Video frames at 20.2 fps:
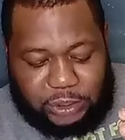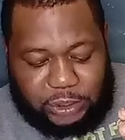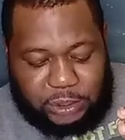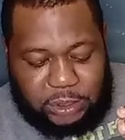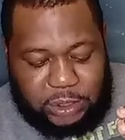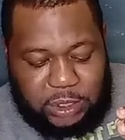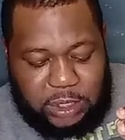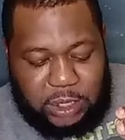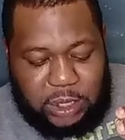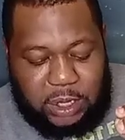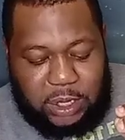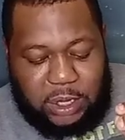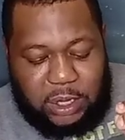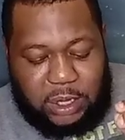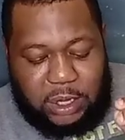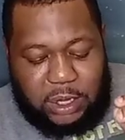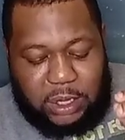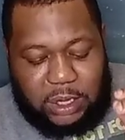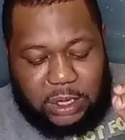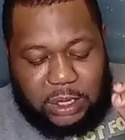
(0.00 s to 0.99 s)
a good
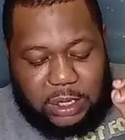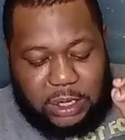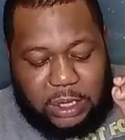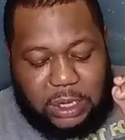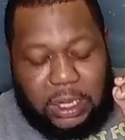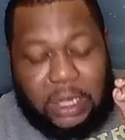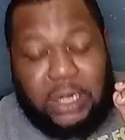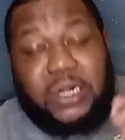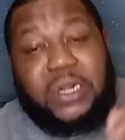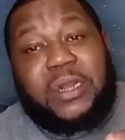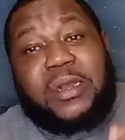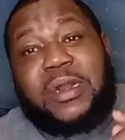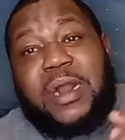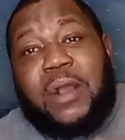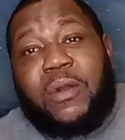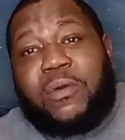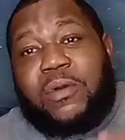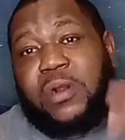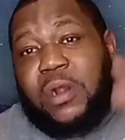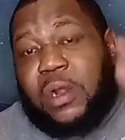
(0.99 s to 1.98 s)
outcome. And I'm going to tell you
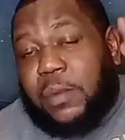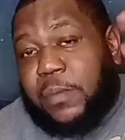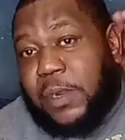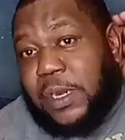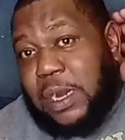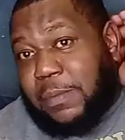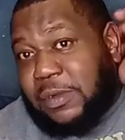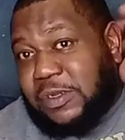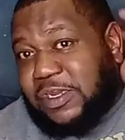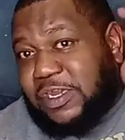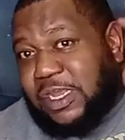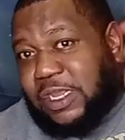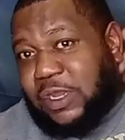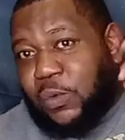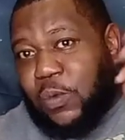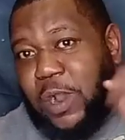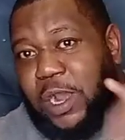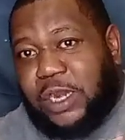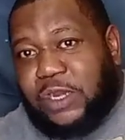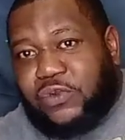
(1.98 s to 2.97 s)
why the truth is.
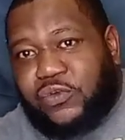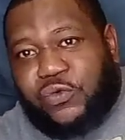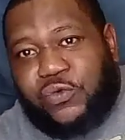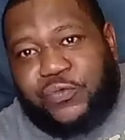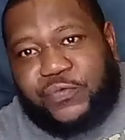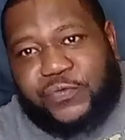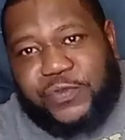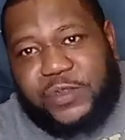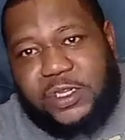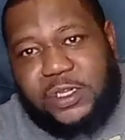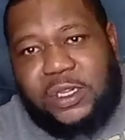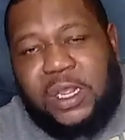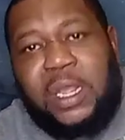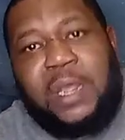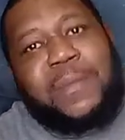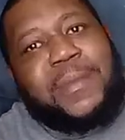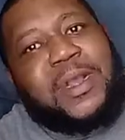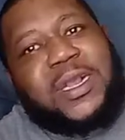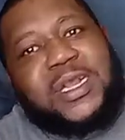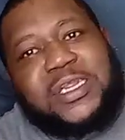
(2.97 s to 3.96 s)
Because if you're sitting here
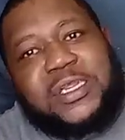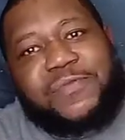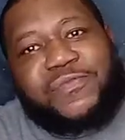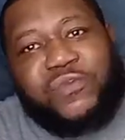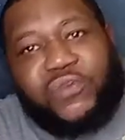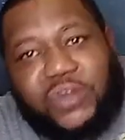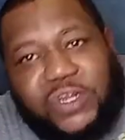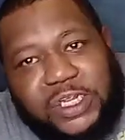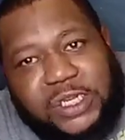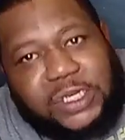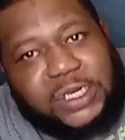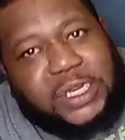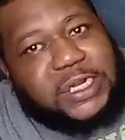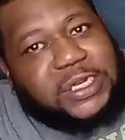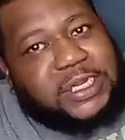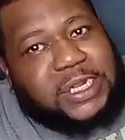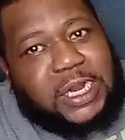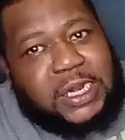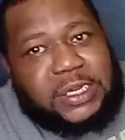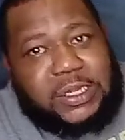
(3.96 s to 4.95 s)
telling yourself a
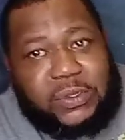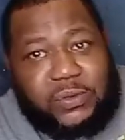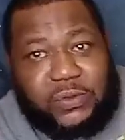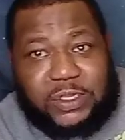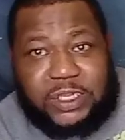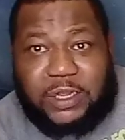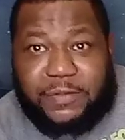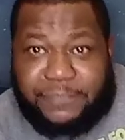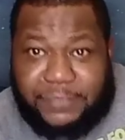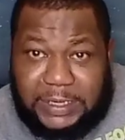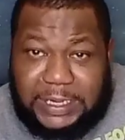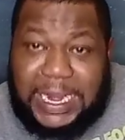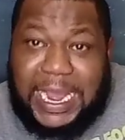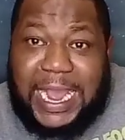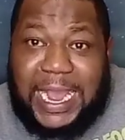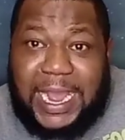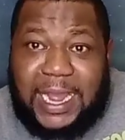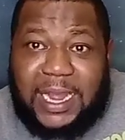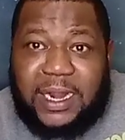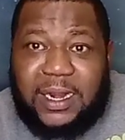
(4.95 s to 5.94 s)
lie about
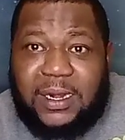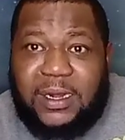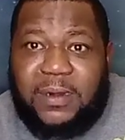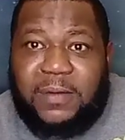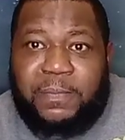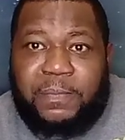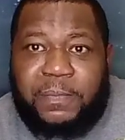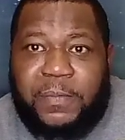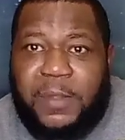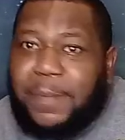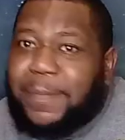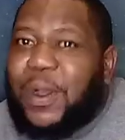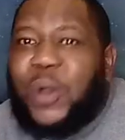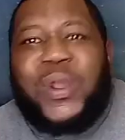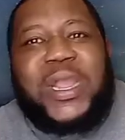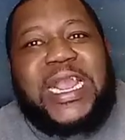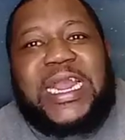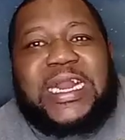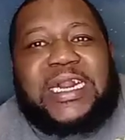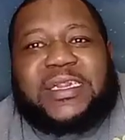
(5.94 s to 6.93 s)
anything that you're doing
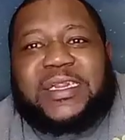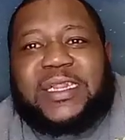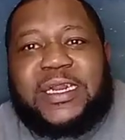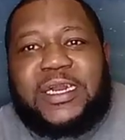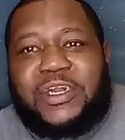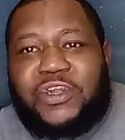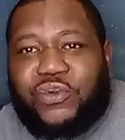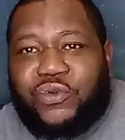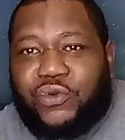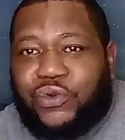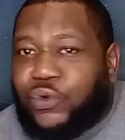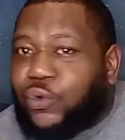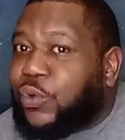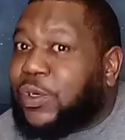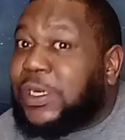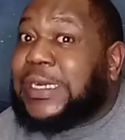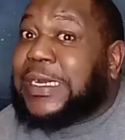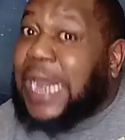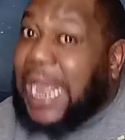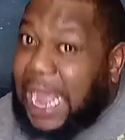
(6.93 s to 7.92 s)
and how you're doing it,
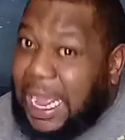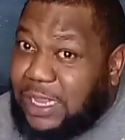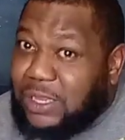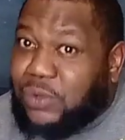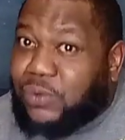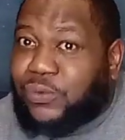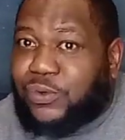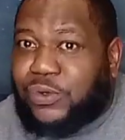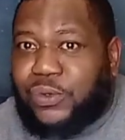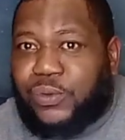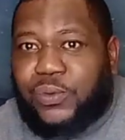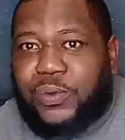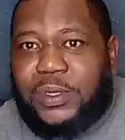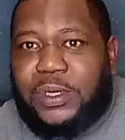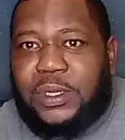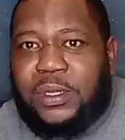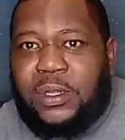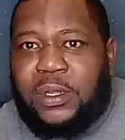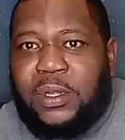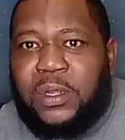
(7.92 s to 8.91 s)

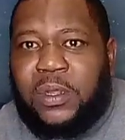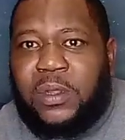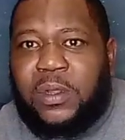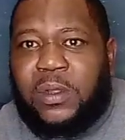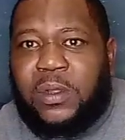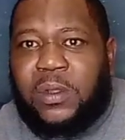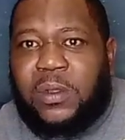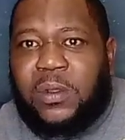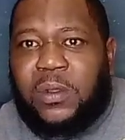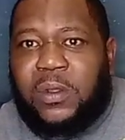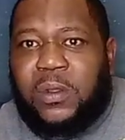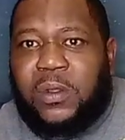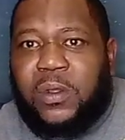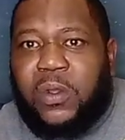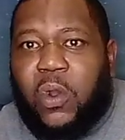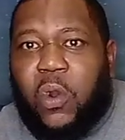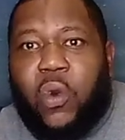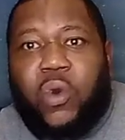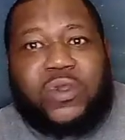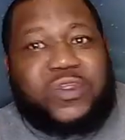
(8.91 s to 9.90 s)
or saying that
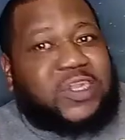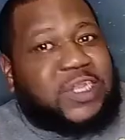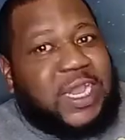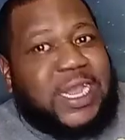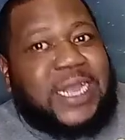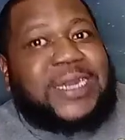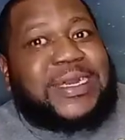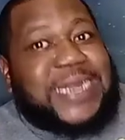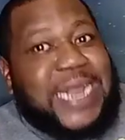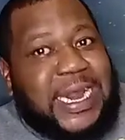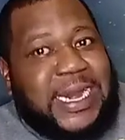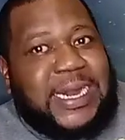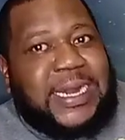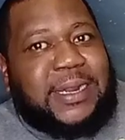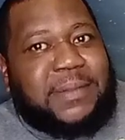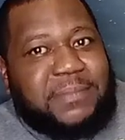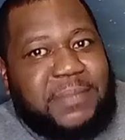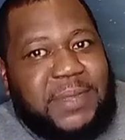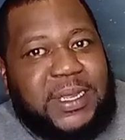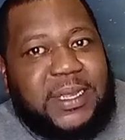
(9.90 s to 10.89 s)
ain't me,
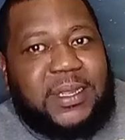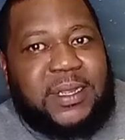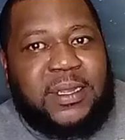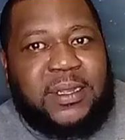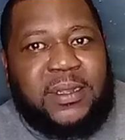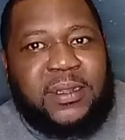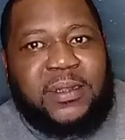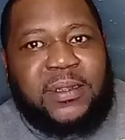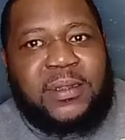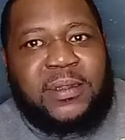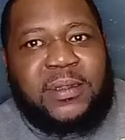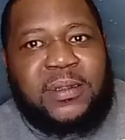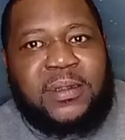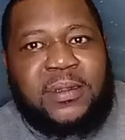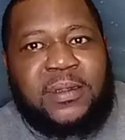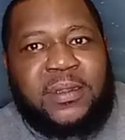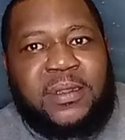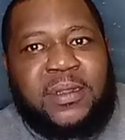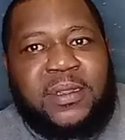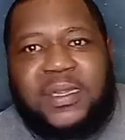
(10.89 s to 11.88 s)
then it's not
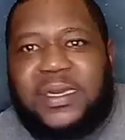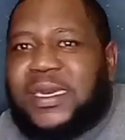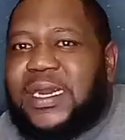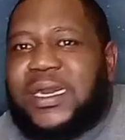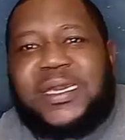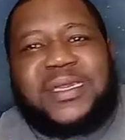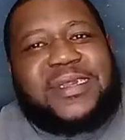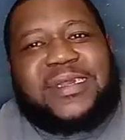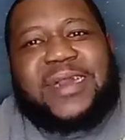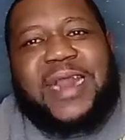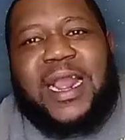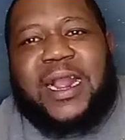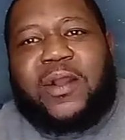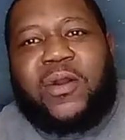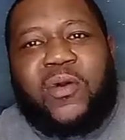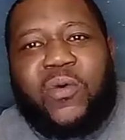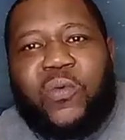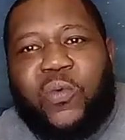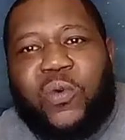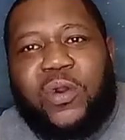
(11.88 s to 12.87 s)
going to work. All your
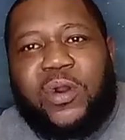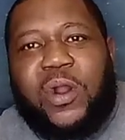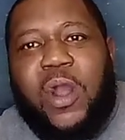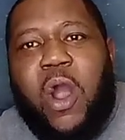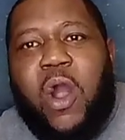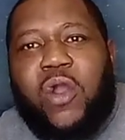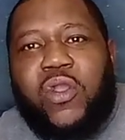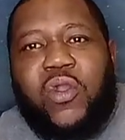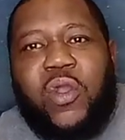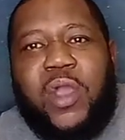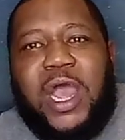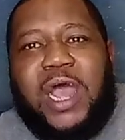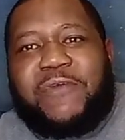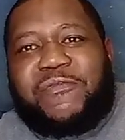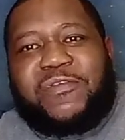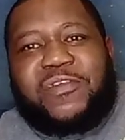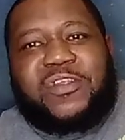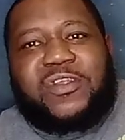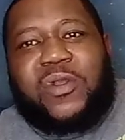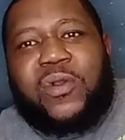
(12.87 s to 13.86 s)
efforts are going to go in
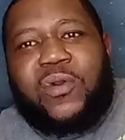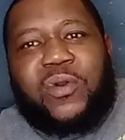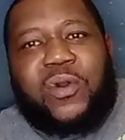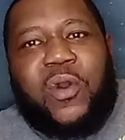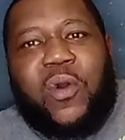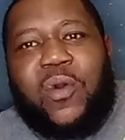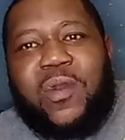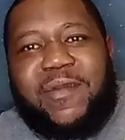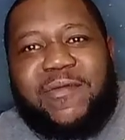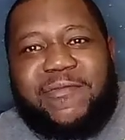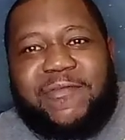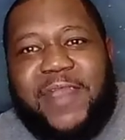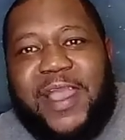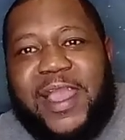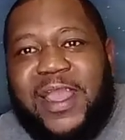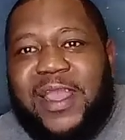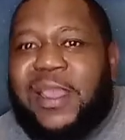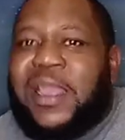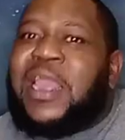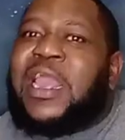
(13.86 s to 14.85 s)
vain because you're going to be
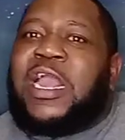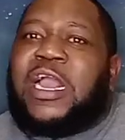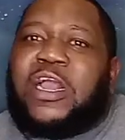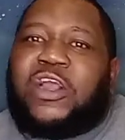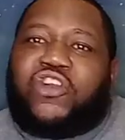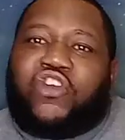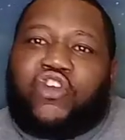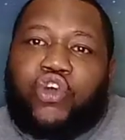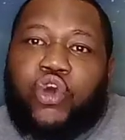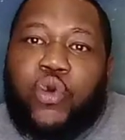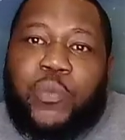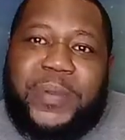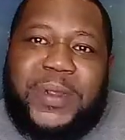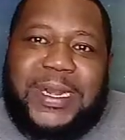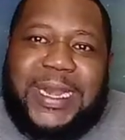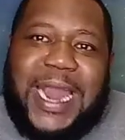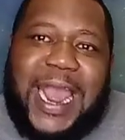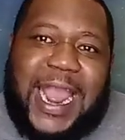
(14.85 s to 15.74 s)
lacking on stuff.